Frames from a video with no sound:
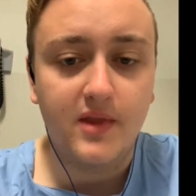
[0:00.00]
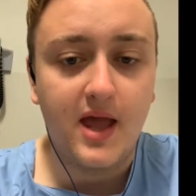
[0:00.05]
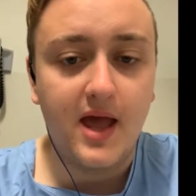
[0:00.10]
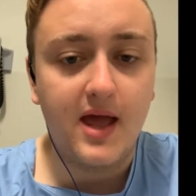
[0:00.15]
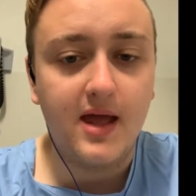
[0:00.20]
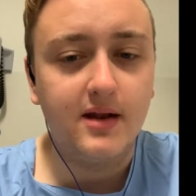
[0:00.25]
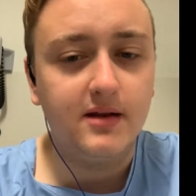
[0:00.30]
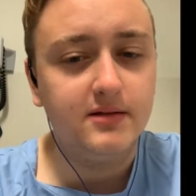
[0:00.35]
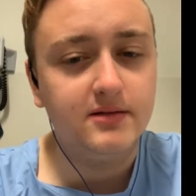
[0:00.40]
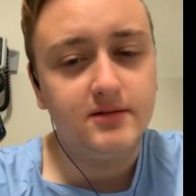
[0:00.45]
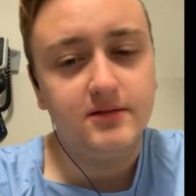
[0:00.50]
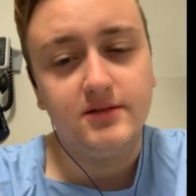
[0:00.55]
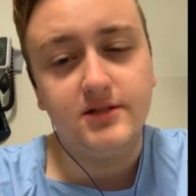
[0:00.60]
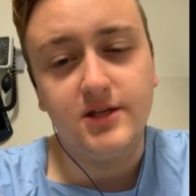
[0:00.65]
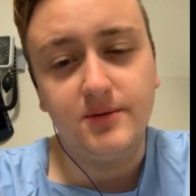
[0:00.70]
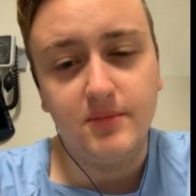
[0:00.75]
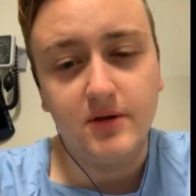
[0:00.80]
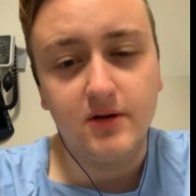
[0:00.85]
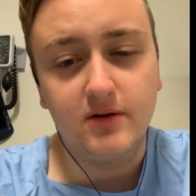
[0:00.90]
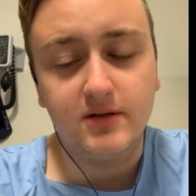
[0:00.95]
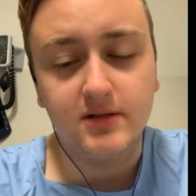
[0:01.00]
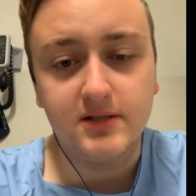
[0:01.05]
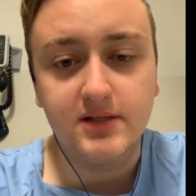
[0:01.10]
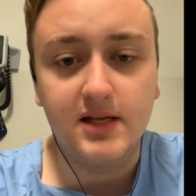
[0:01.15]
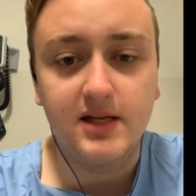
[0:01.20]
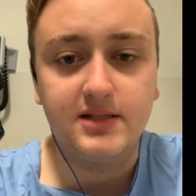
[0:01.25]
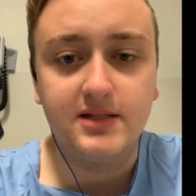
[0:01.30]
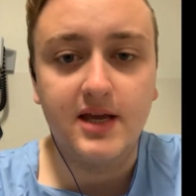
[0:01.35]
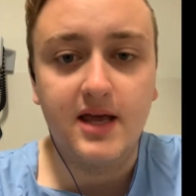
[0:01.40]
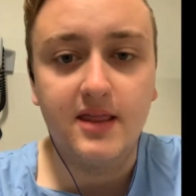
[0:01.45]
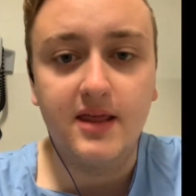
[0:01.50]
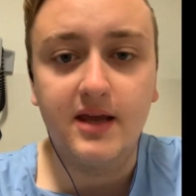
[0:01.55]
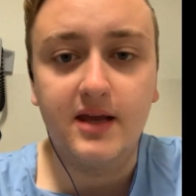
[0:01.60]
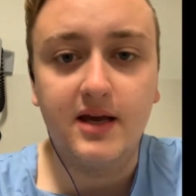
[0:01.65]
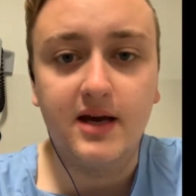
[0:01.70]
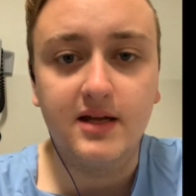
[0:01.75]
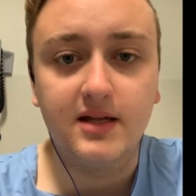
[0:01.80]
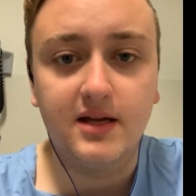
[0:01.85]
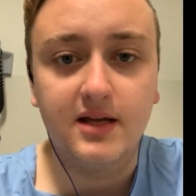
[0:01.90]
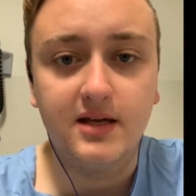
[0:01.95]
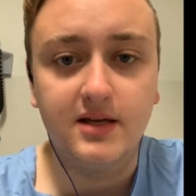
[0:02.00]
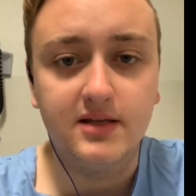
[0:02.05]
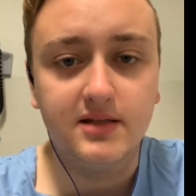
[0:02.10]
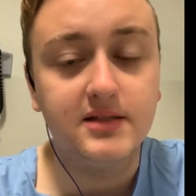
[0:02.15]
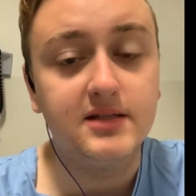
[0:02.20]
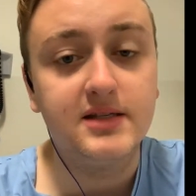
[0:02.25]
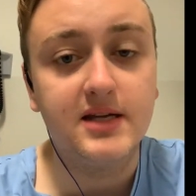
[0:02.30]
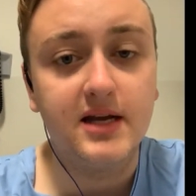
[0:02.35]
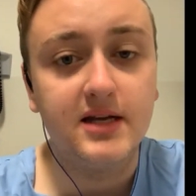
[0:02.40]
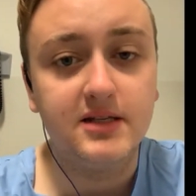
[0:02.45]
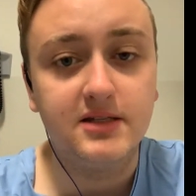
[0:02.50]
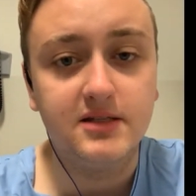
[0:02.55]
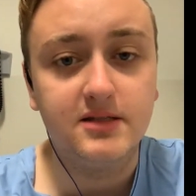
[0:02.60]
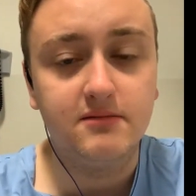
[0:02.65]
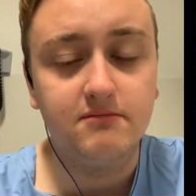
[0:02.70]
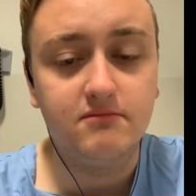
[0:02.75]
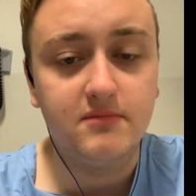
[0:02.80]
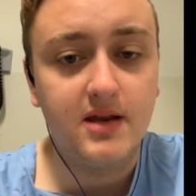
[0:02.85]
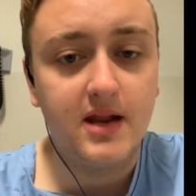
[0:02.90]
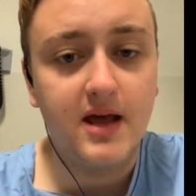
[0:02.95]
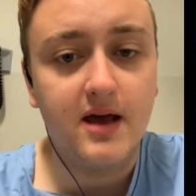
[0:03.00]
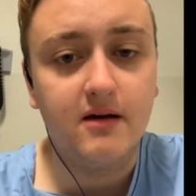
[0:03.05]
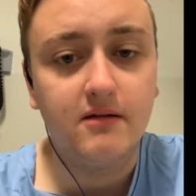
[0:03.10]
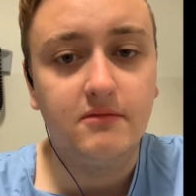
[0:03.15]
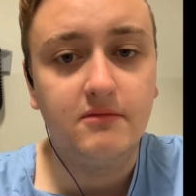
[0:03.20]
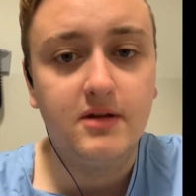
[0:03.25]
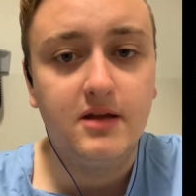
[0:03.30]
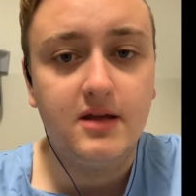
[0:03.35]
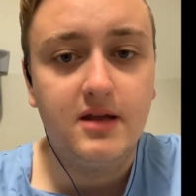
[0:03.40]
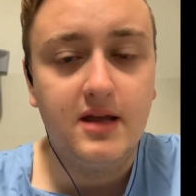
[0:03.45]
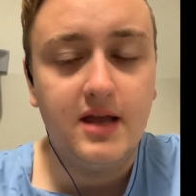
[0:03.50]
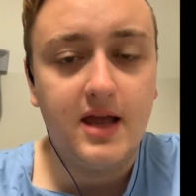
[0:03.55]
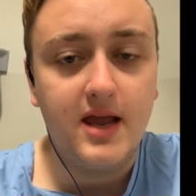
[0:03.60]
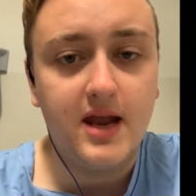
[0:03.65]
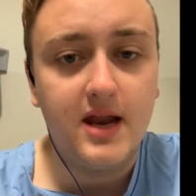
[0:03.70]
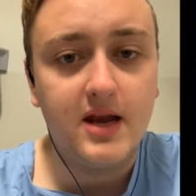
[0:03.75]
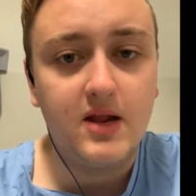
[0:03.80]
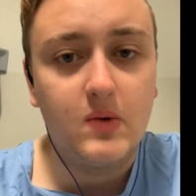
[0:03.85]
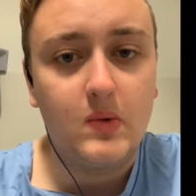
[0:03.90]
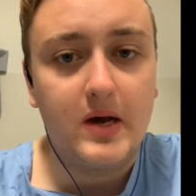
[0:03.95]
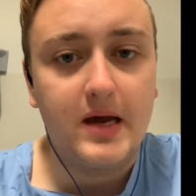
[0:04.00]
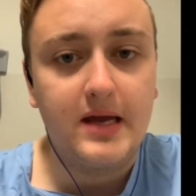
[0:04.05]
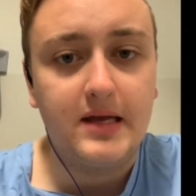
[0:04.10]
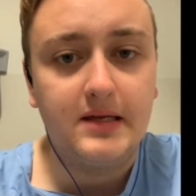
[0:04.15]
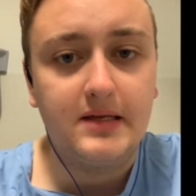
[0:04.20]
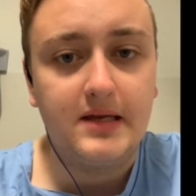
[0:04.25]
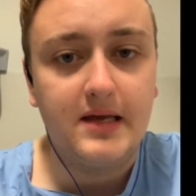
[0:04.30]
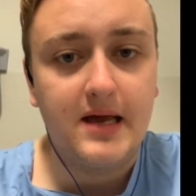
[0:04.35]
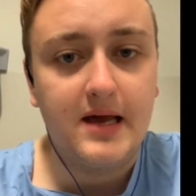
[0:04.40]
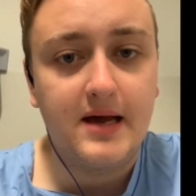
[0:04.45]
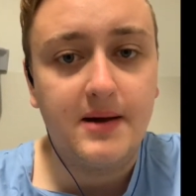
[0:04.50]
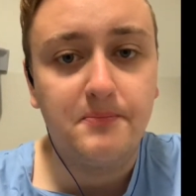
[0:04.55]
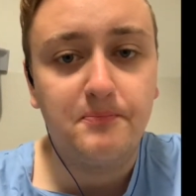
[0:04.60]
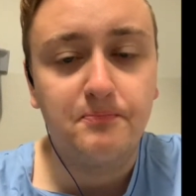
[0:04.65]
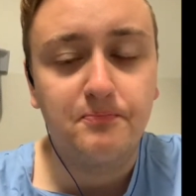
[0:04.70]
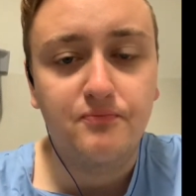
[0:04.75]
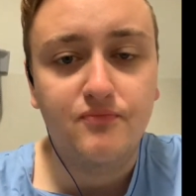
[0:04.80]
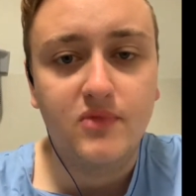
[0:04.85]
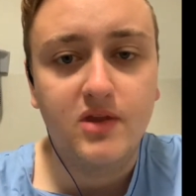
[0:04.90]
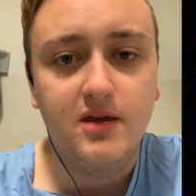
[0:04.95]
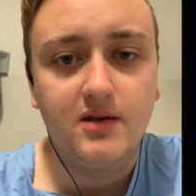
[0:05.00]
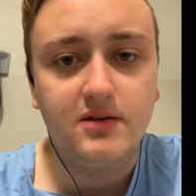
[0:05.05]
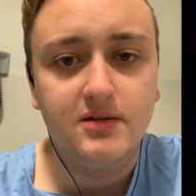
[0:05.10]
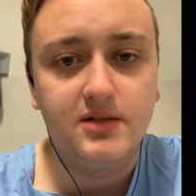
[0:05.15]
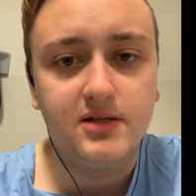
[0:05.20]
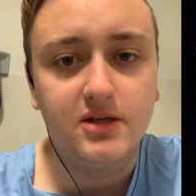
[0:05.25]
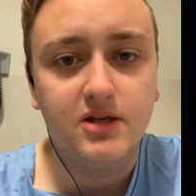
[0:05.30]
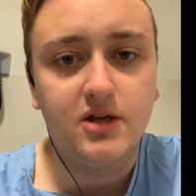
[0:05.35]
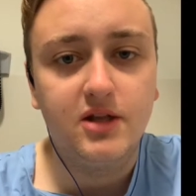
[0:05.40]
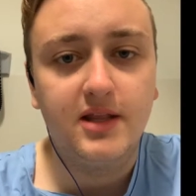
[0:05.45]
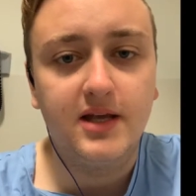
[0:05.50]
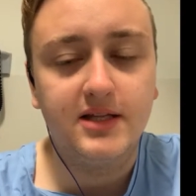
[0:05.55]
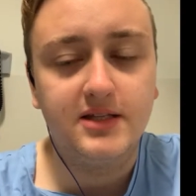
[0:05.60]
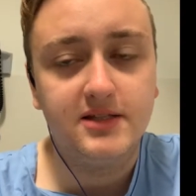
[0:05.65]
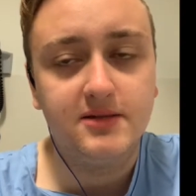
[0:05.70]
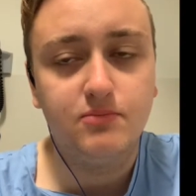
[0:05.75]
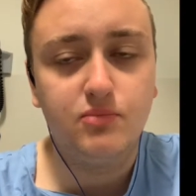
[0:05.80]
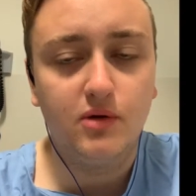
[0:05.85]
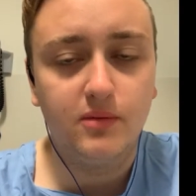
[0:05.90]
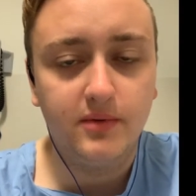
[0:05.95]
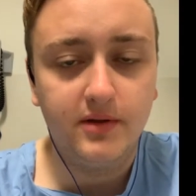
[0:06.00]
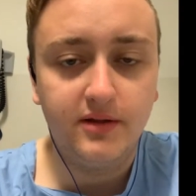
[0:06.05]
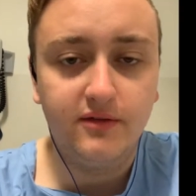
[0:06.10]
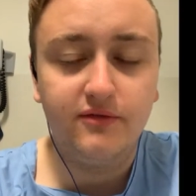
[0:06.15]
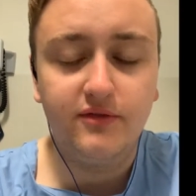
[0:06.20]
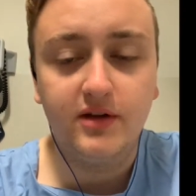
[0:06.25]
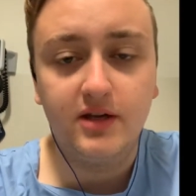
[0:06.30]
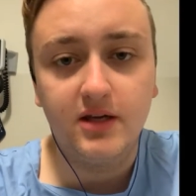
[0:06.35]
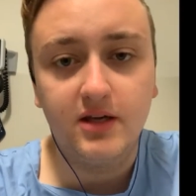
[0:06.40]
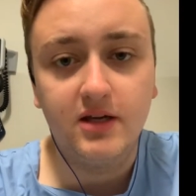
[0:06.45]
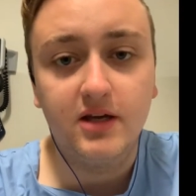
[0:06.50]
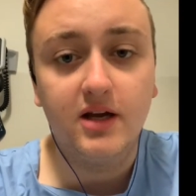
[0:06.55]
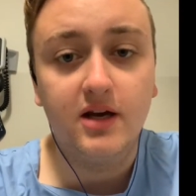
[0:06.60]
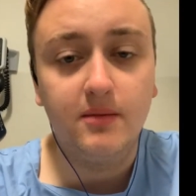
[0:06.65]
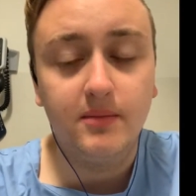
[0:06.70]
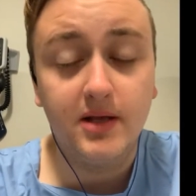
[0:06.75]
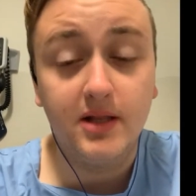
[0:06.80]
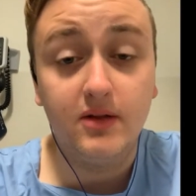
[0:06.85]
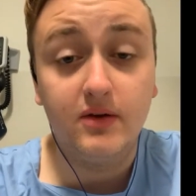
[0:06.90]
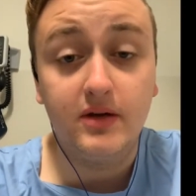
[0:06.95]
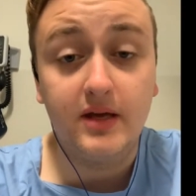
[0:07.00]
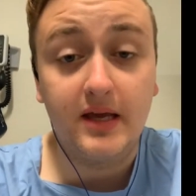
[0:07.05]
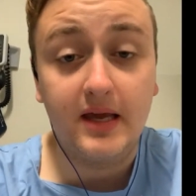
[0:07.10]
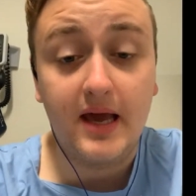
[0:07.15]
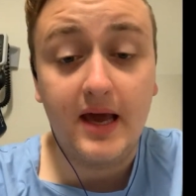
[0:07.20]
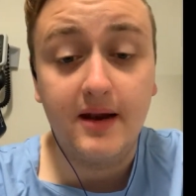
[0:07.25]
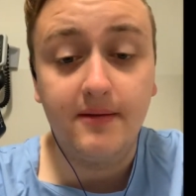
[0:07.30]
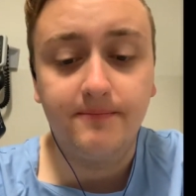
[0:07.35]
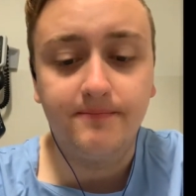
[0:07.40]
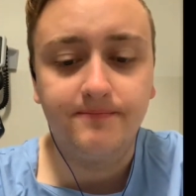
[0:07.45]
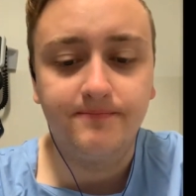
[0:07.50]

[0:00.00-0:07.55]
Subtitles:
And to be honest, that's how they cut estates now. Anyway, so yeah, that's probably the figure you're going to be looking at.